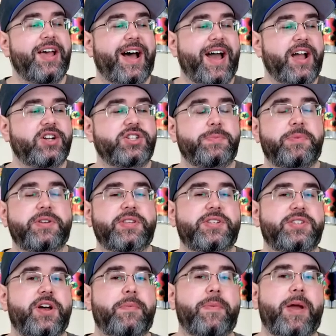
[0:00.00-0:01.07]
I actually picked
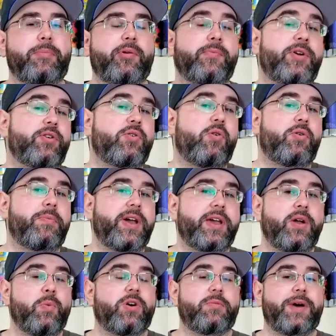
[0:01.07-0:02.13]
this up at Premier
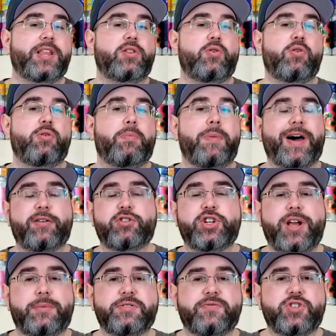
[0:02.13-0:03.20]
Gourmet, one of my local bottle
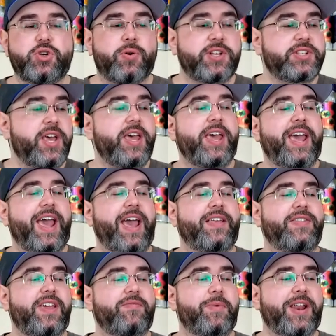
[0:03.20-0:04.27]
shops of choice,
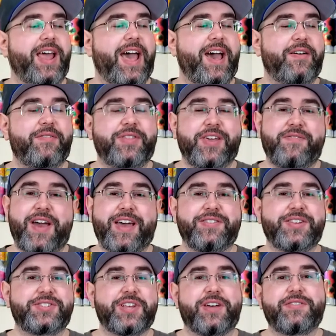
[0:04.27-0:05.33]
and they've had
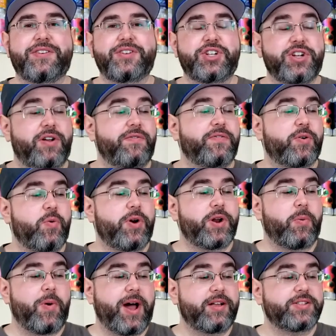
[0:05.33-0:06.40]
these on the shelf for quite
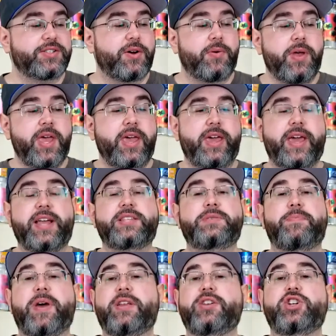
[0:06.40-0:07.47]
a while, so it's
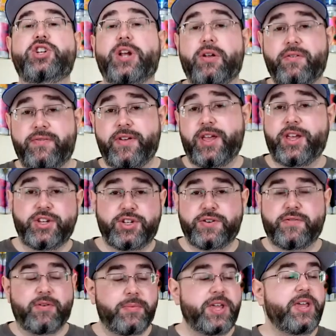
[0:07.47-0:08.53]
been shelf-aged
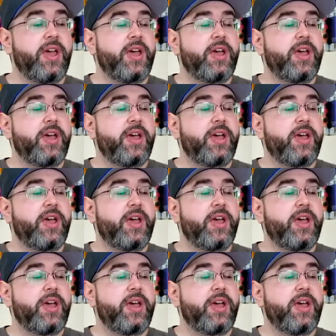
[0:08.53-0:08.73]
for me.